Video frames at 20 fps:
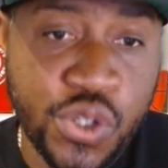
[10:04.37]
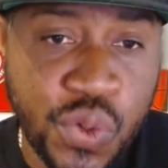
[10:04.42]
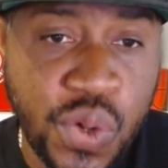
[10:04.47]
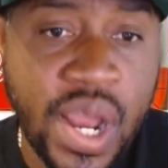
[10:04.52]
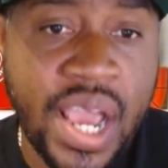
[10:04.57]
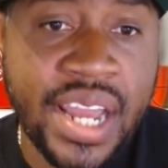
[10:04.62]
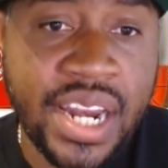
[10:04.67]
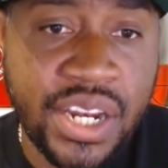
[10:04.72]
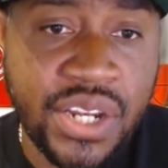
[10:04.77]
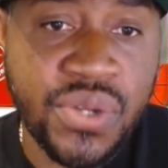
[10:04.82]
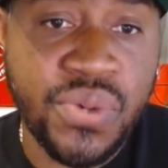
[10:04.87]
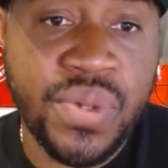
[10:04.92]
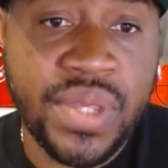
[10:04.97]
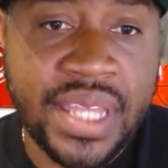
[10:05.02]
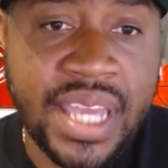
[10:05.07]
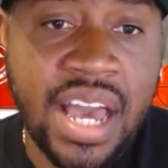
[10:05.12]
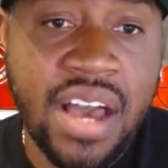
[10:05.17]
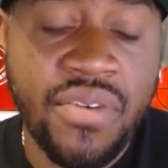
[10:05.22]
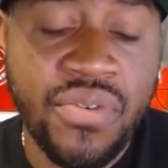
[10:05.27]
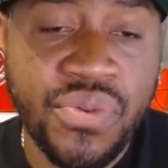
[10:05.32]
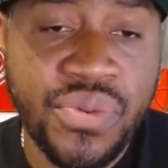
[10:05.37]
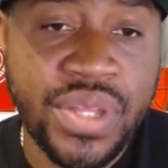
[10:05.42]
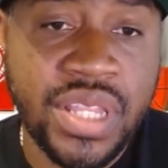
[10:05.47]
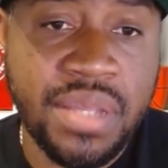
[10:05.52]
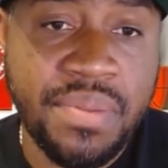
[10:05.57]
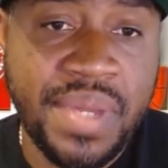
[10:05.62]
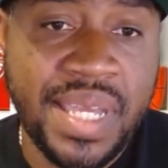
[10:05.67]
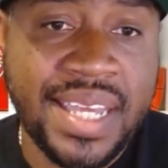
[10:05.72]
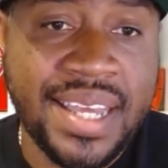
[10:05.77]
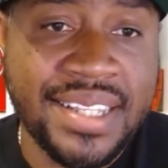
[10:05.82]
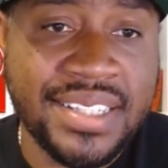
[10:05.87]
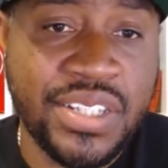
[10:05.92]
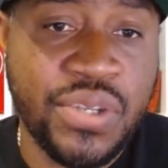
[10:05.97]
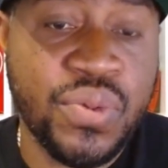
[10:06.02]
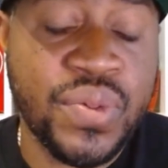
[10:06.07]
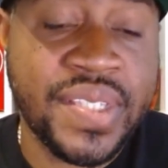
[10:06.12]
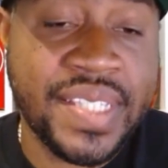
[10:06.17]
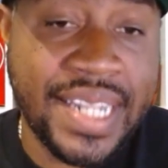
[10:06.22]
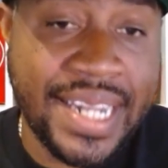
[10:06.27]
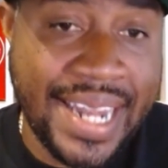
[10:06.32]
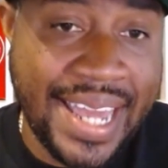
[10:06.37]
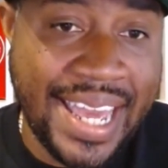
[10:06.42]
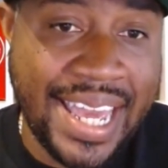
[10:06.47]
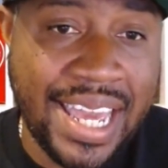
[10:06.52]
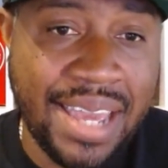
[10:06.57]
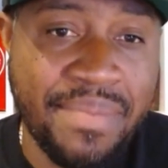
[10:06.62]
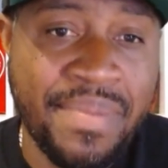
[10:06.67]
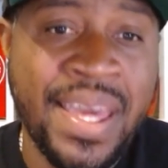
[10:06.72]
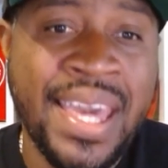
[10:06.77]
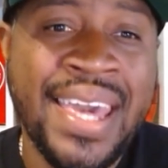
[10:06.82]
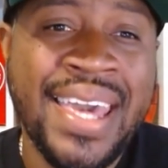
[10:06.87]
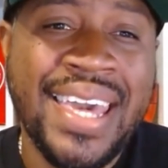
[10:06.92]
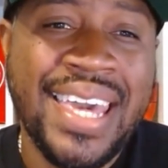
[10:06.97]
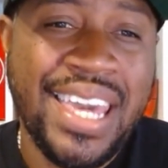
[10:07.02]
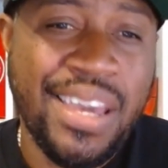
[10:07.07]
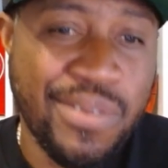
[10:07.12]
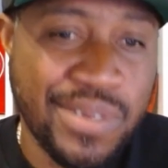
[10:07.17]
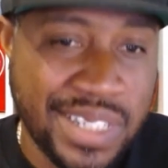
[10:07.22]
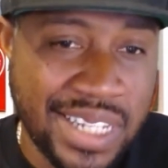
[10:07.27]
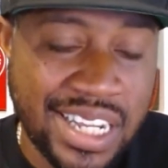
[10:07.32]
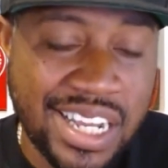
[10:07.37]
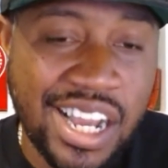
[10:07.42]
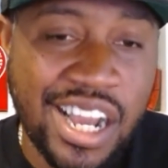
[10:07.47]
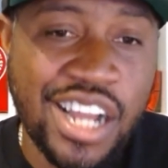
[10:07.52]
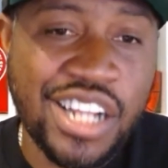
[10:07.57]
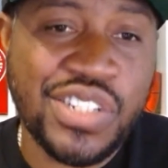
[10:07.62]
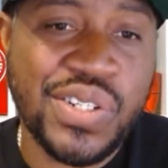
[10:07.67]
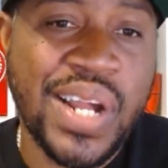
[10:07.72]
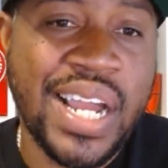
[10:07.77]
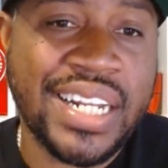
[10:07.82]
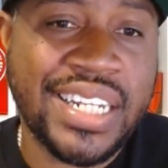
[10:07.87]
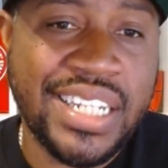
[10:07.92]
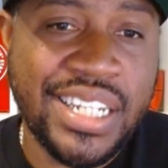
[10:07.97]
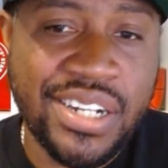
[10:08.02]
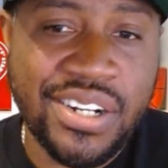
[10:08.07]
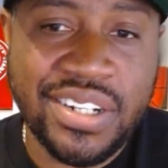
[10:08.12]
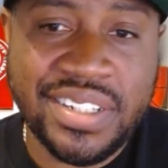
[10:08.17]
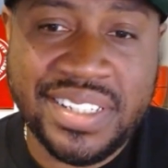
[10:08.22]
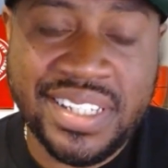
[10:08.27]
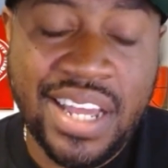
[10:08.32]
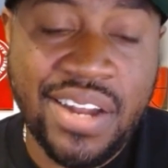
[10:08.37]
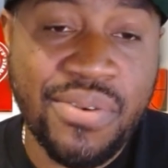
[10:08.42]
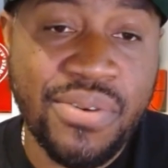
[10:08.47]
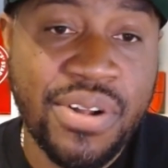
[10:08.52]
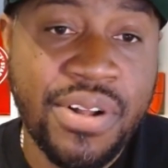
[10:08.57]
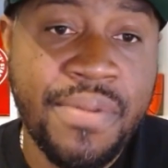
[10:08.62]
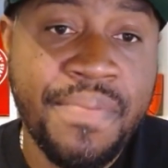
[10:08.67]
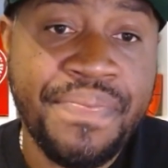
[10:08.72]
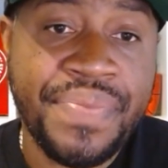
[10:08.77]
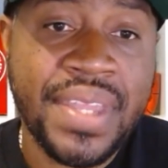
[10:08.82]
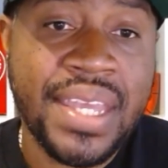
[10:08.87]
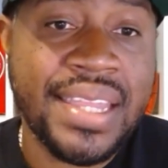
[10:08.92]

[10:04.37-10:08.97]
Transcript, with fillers: trying to do with Calvin Ridley because he was the name, he was in a contract year, etc.